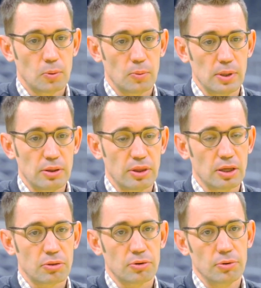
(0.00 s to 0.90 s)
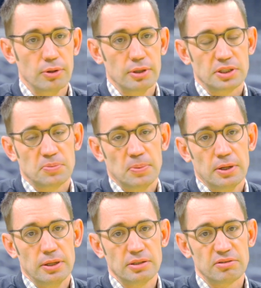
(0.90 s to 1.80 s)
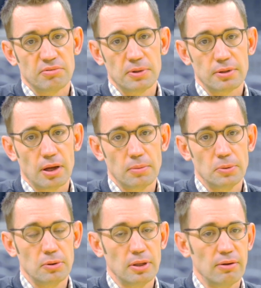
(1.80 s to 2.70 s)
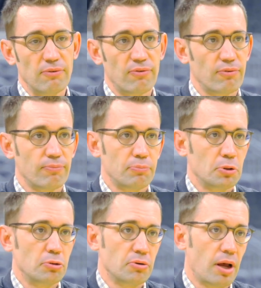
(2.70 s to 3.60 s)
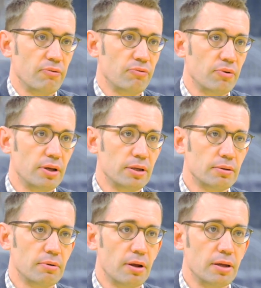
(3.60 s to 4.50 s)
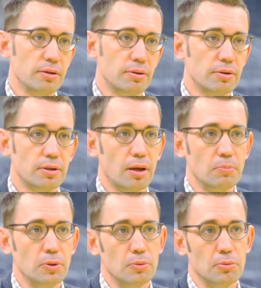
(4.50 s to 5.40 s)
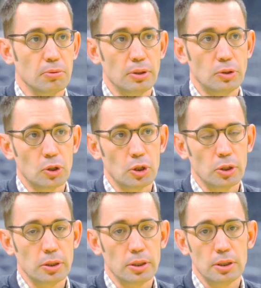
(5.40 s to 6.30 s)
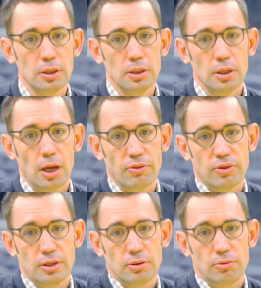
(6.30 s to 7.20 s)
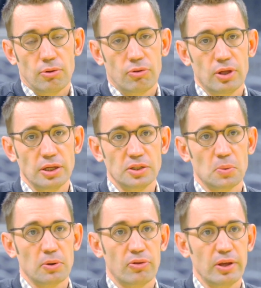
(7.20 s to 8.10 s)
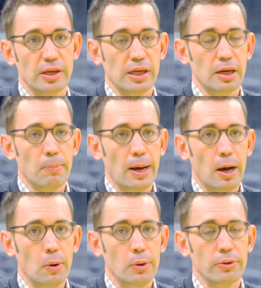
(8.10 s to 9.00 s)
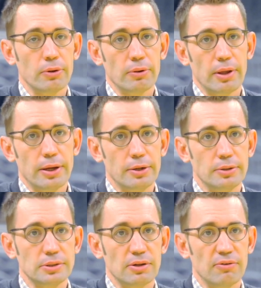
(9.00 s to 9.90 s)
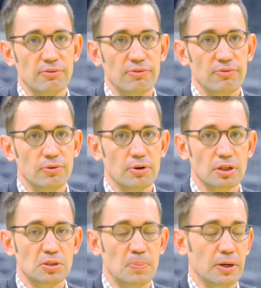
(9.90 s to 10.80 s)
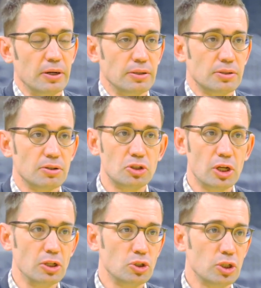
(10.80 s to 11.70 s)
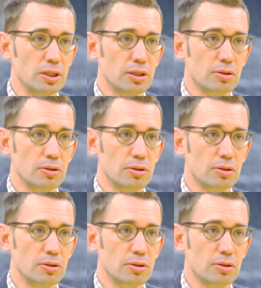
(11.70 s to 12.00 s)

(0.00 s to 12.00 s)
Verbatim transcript: we think through the experience from the time you leave your driveway, right, to the time you return. I think the things we're thinking about and the layers of your experience are changing